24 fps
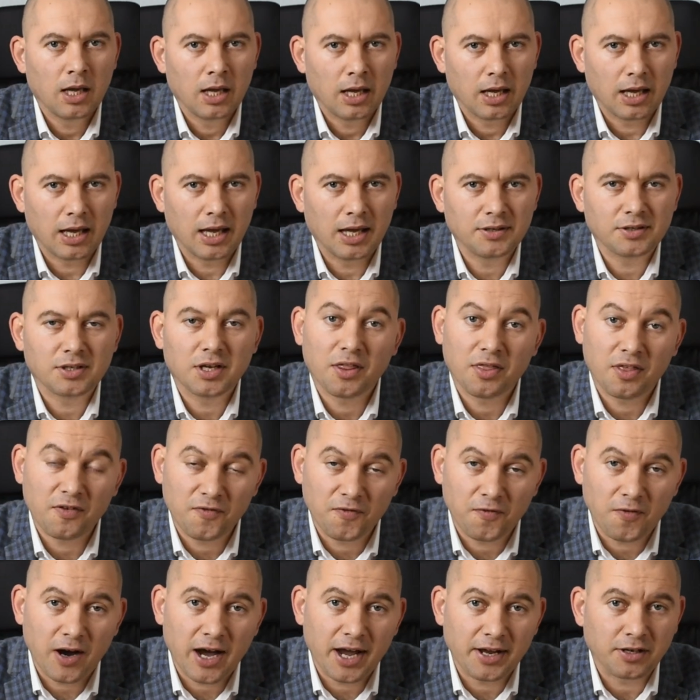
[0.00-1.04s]
And the
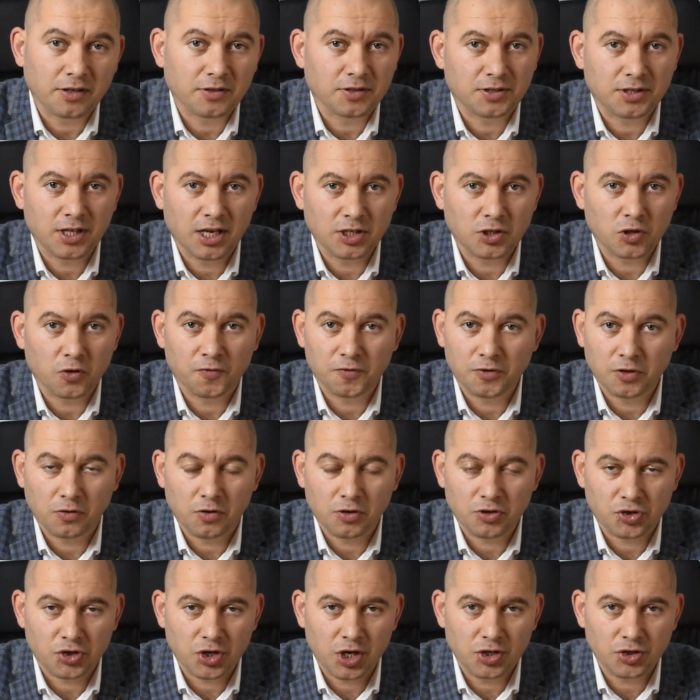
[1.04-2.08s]
final stage of
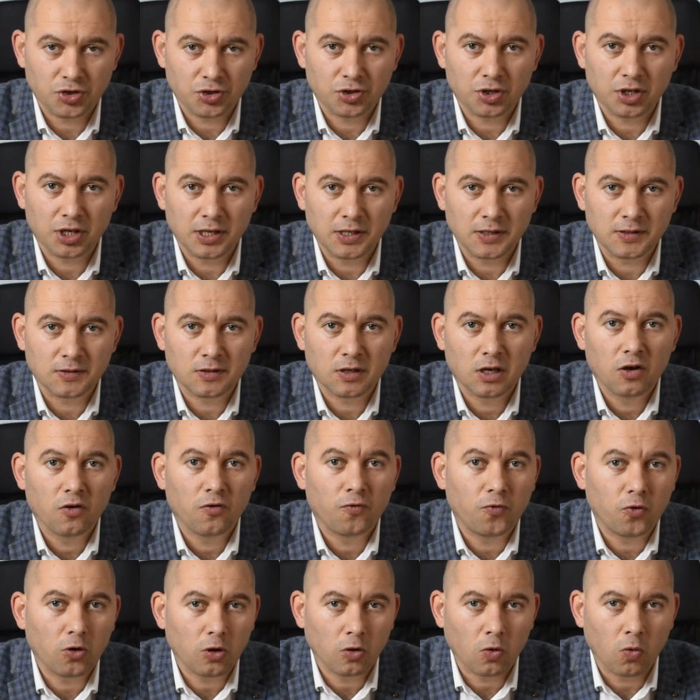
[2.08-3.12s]
negotiation is
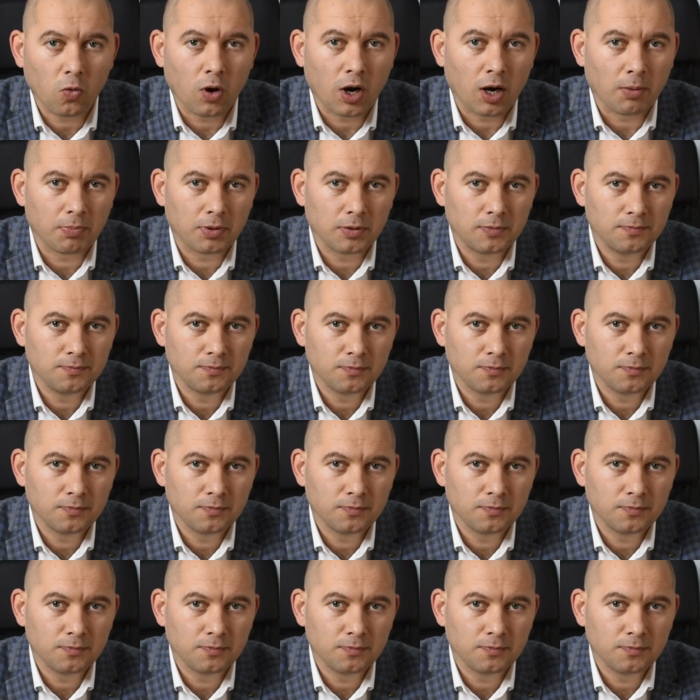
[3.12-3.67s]
follow-up.